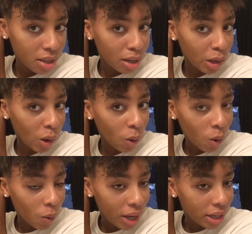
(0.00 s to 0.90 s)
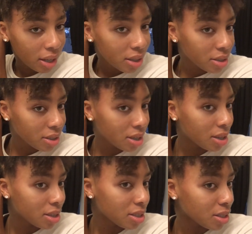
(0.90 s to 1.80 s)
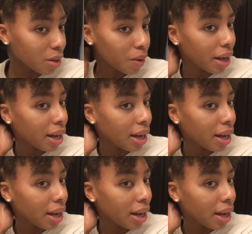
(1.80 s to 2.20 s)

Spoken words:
logo on it. So